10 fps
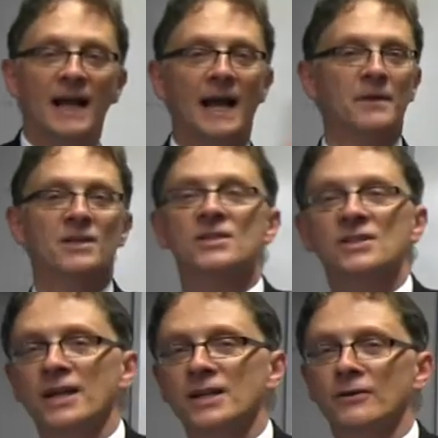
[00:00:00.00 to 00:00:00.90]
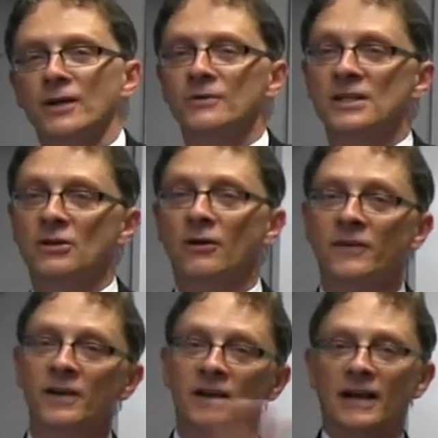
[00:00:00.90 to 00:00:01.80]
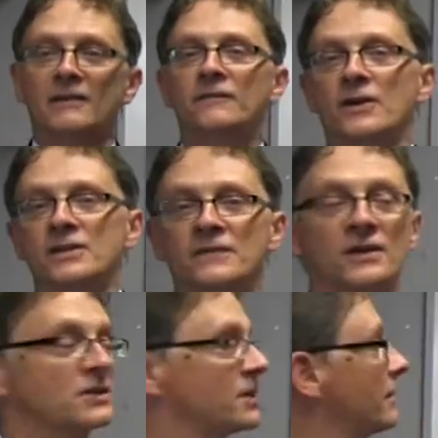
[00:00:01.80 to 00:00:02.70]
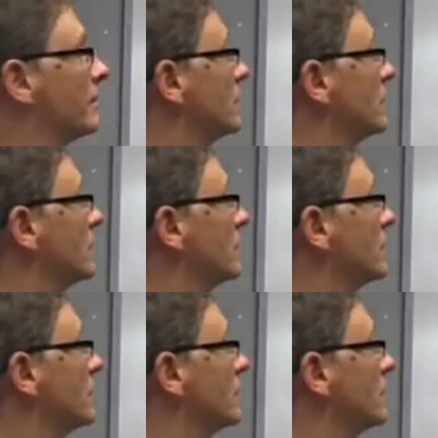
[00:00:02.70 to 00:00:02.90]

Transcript: ammeters take no notice of, and vice versa.